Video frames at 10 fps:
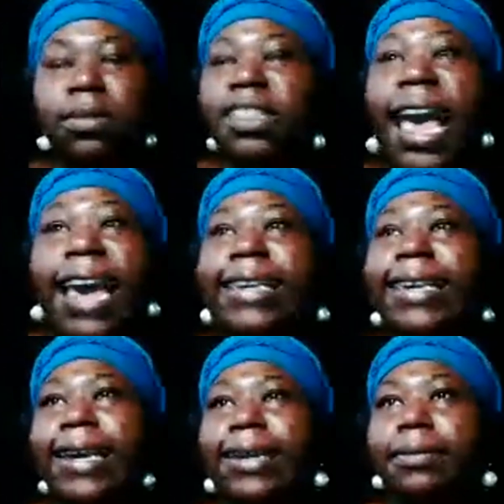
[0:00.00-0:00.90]

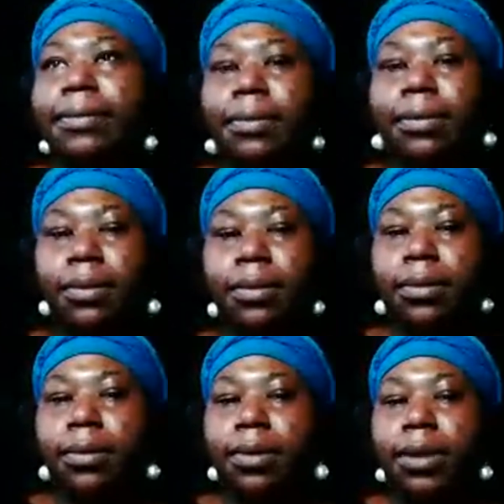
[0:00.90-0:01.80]
Taking.
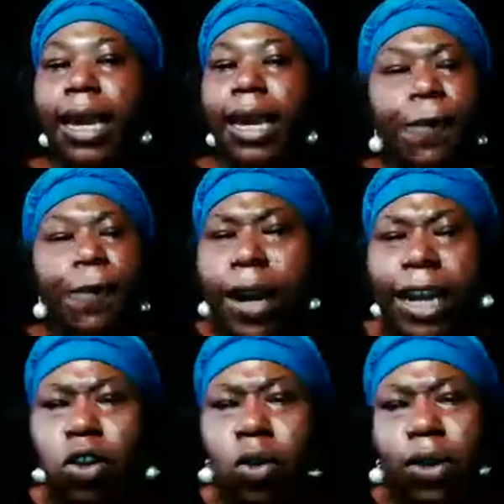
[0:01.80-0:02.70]
And if all
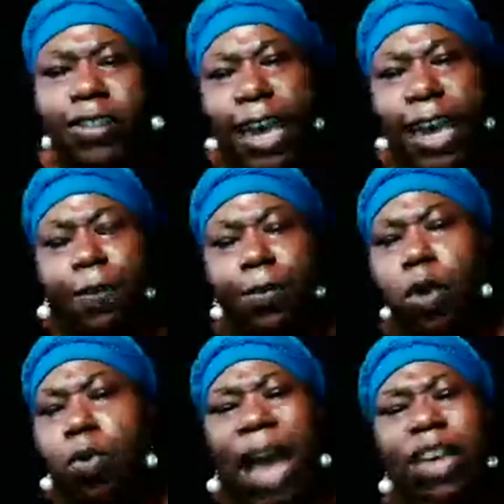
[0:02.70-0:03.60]
they doing is taking from
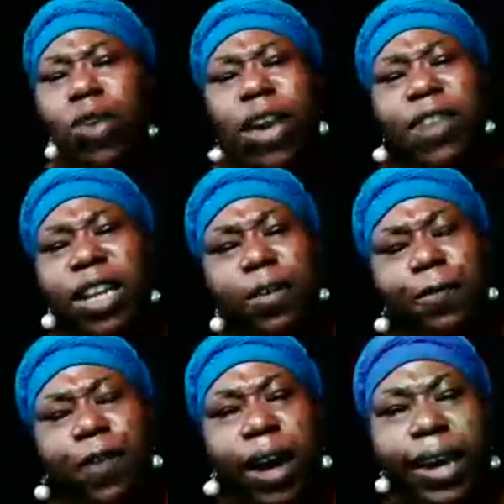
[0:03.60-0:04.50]
you, why are you giving it the
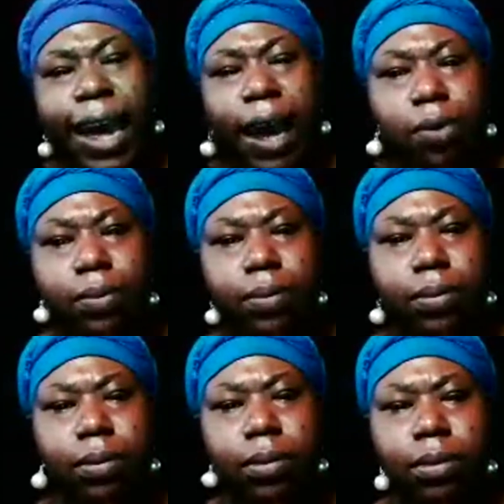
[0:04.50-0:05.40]
fuck out?
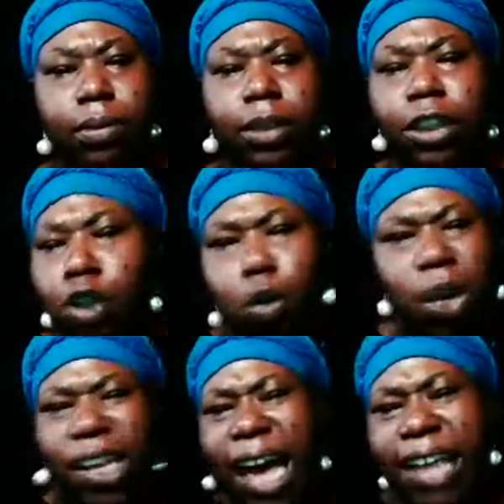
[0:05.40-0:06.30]
Did you
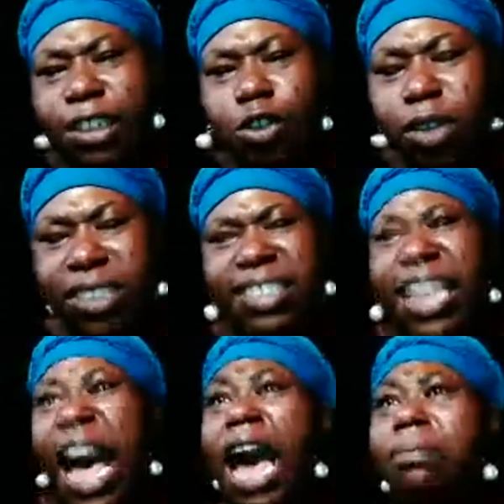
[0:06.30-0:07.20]
realize that you could
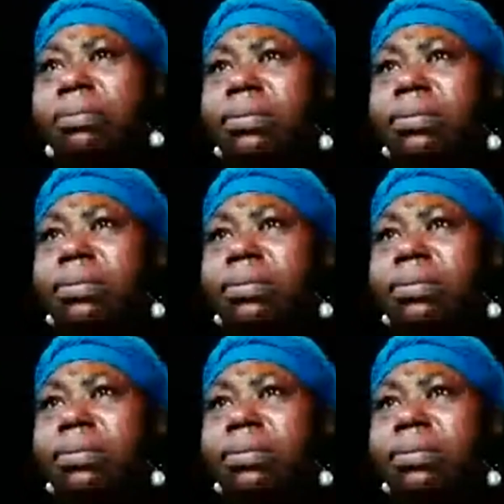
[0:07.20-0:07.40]
stop?